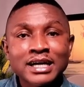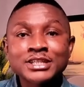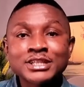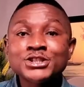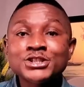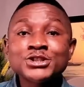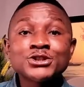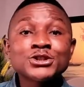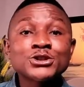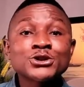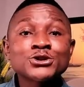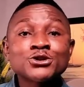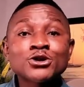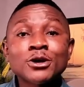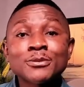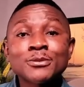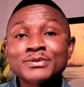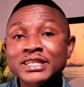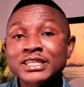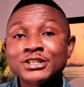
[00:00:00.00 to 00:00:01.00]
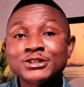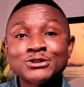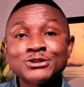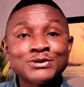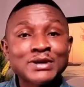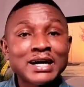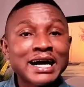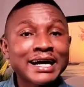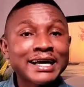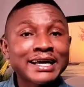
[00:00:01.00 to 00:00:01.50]
And Jesus stopped in his
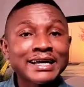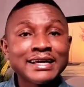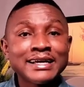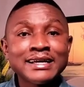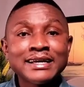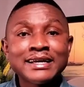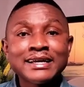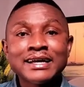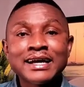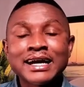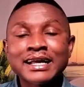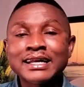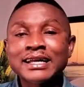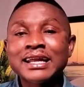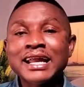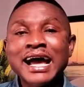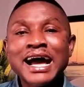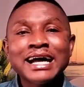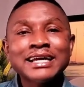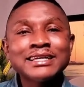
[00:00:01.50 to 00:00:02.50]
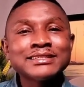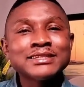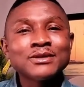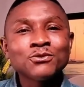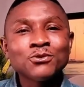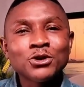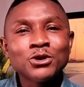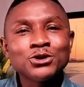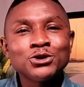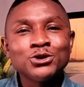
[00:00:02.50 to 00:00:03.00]
track and asked
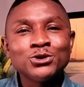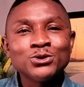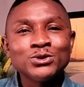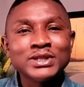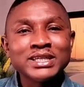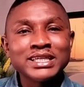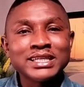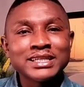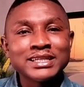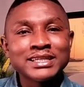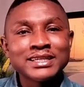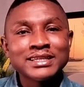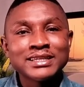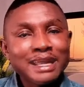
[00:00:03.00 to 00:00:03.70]
him, what do you need?